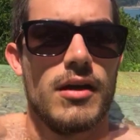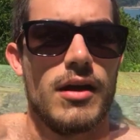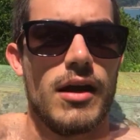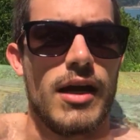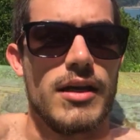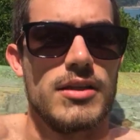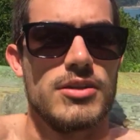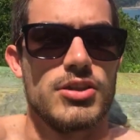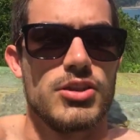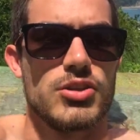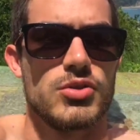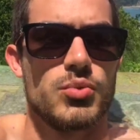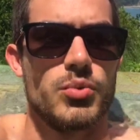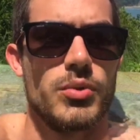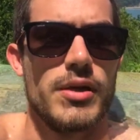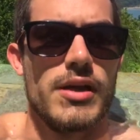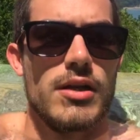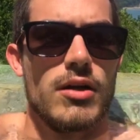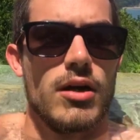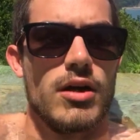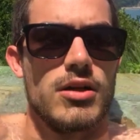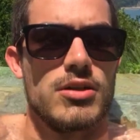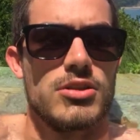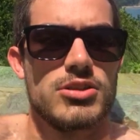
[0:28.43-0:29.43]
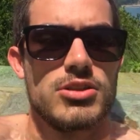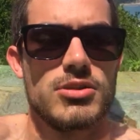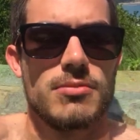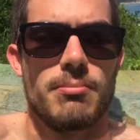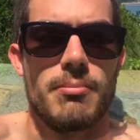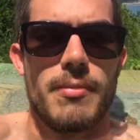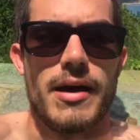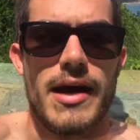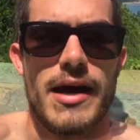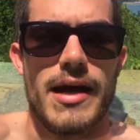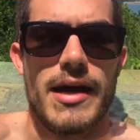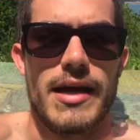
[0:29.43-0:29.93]
I just relaunched
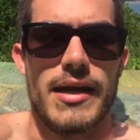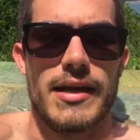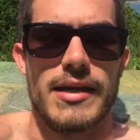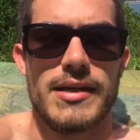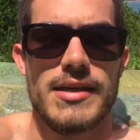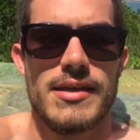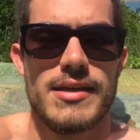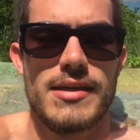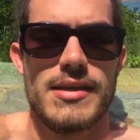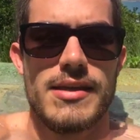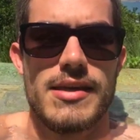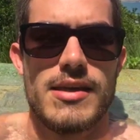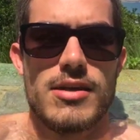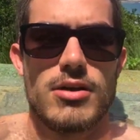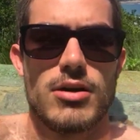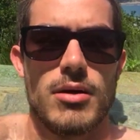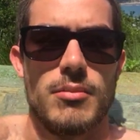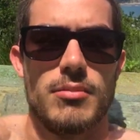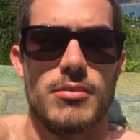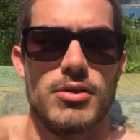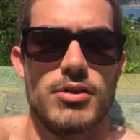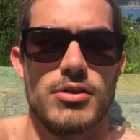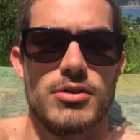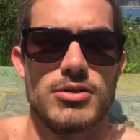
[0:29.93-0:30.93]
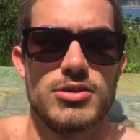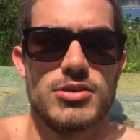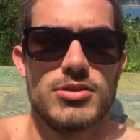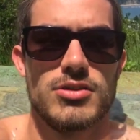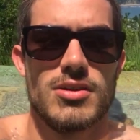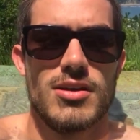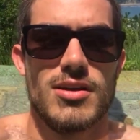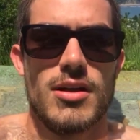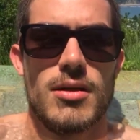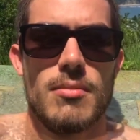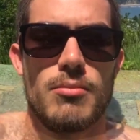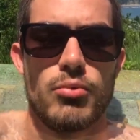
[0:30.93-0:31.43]
my
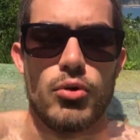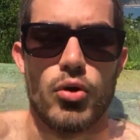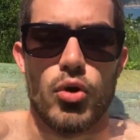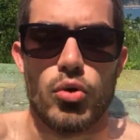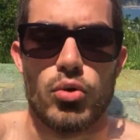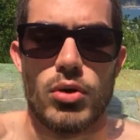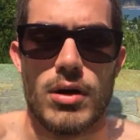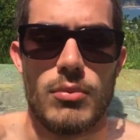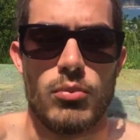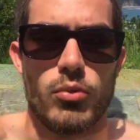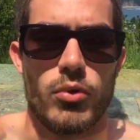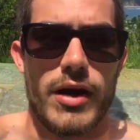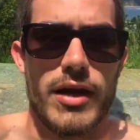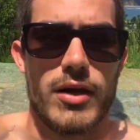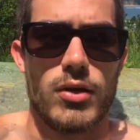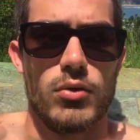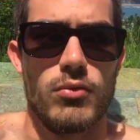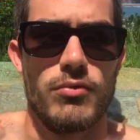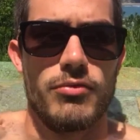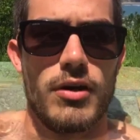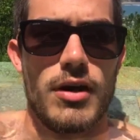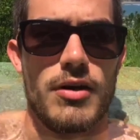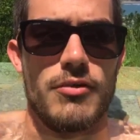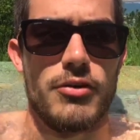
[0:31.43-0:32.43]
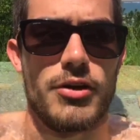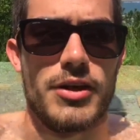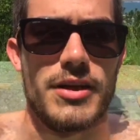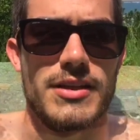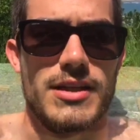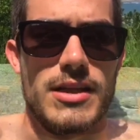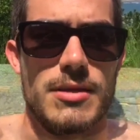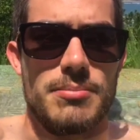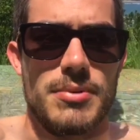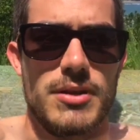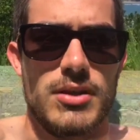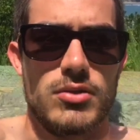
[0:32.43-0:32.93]
e-commerce program where I go very
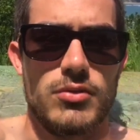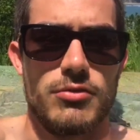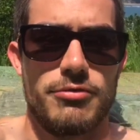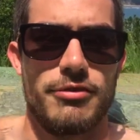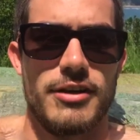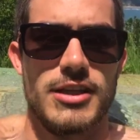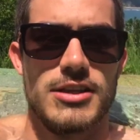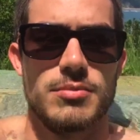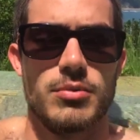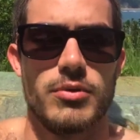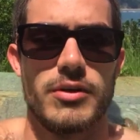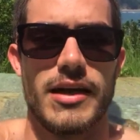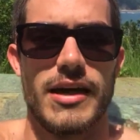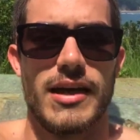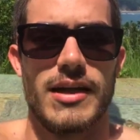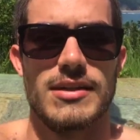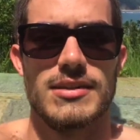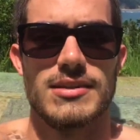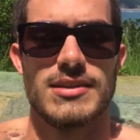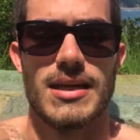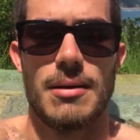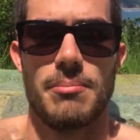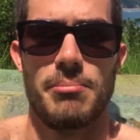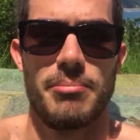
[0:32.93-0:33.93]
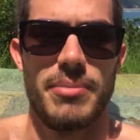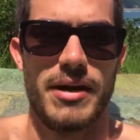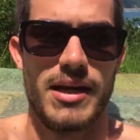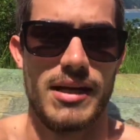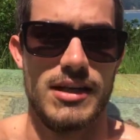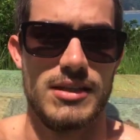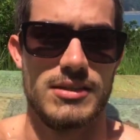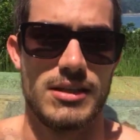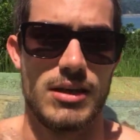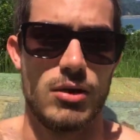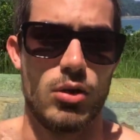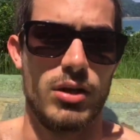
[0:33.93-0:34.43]
deep into Facebook ads,
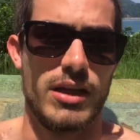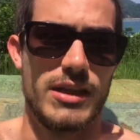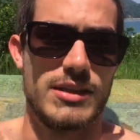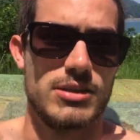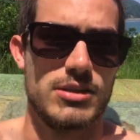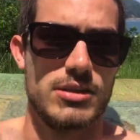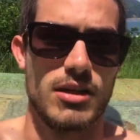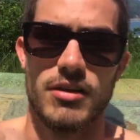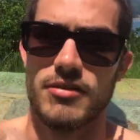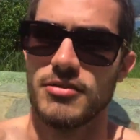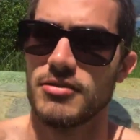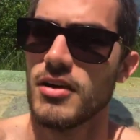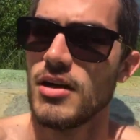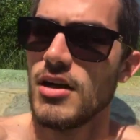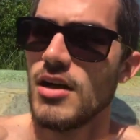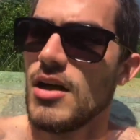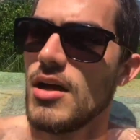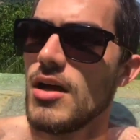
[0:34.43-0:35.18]
campaigns, and all that stuff.